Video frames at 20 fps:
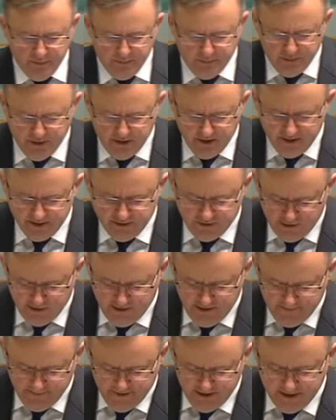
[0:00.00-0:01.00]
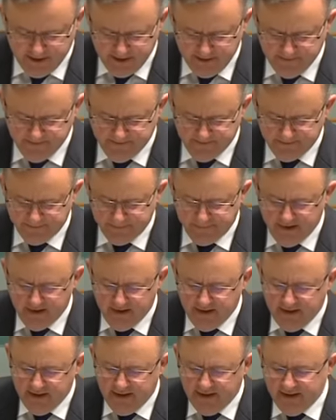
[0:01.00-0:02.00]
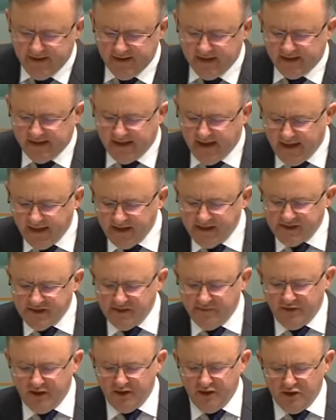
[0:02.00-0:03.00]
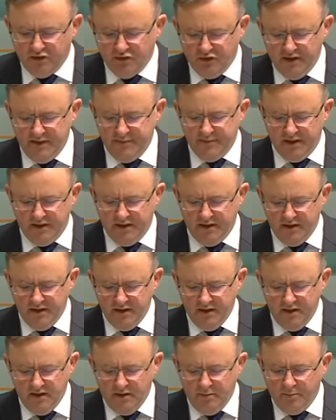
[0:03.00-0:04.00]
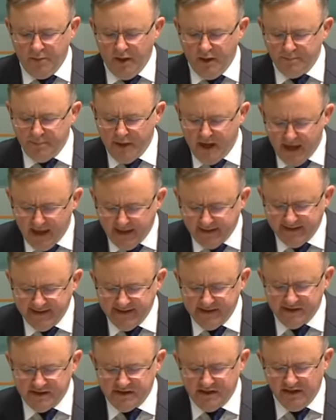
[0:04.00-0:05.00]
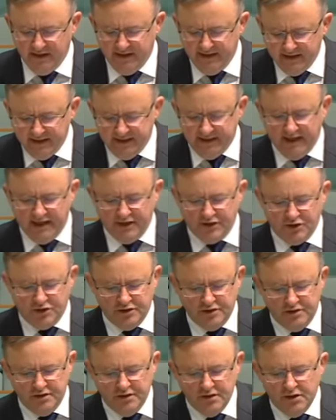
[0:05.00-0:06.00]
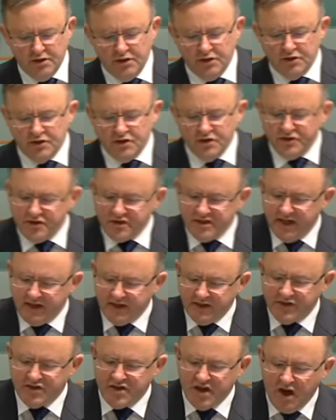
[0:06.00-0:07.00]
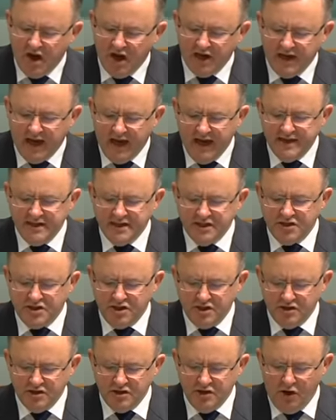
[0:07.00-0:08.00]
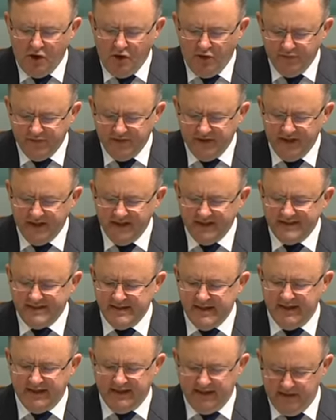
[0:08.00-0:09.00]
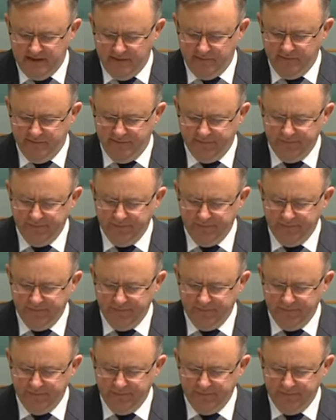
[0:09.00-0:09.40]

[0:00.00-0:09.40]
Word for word: Proprietary Limited. In the case of an agreement by parties to litigation to set aside a decision of the executive,